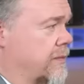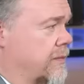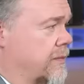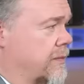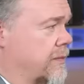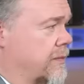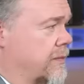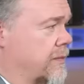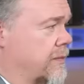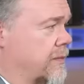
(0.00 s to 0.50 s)

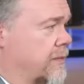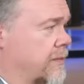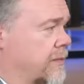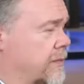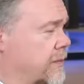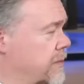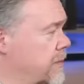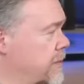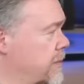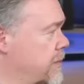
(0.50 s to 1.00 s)

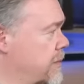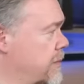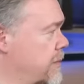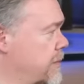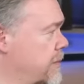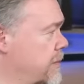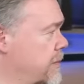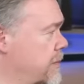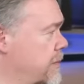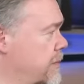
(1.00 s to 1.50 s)

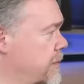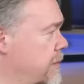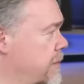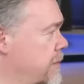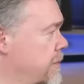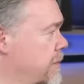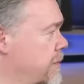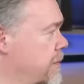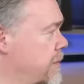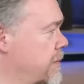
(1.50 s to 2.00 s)

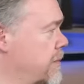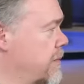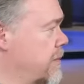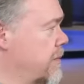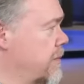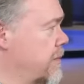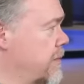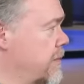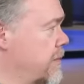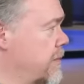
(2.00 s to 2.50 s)

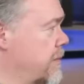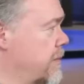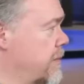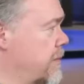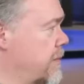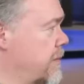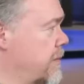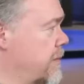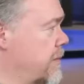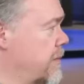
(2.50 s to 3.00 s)

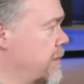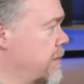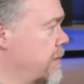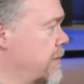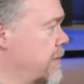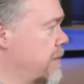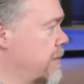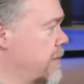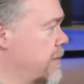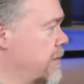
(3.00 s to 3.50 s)

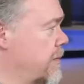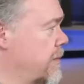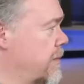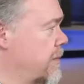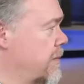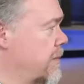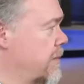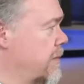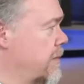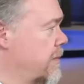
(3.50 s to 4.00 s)

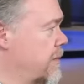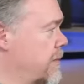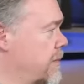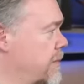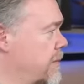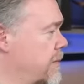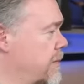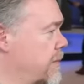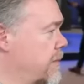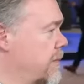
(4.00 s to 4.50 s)

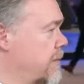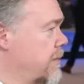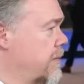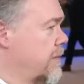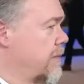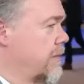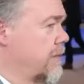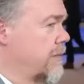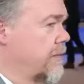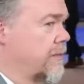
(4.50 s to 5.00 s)

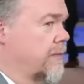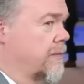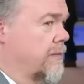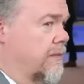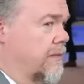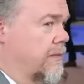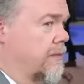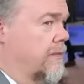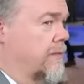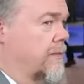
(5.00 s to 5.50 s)

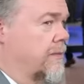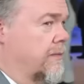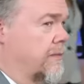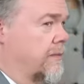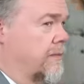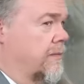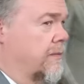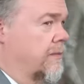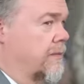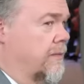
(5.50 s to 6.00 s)

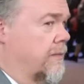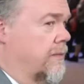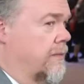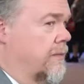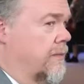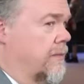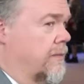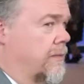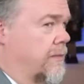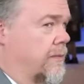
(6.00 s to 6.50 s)

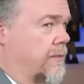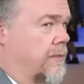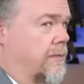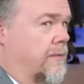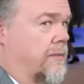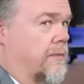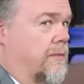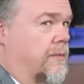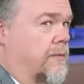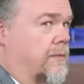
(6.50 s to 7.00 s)

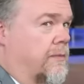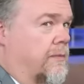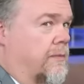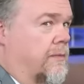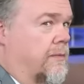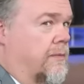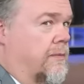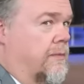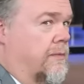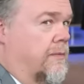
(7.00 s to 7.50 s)

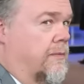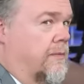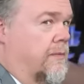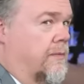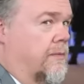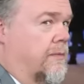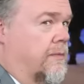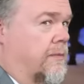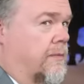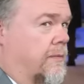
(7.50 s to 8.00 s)
[no speech]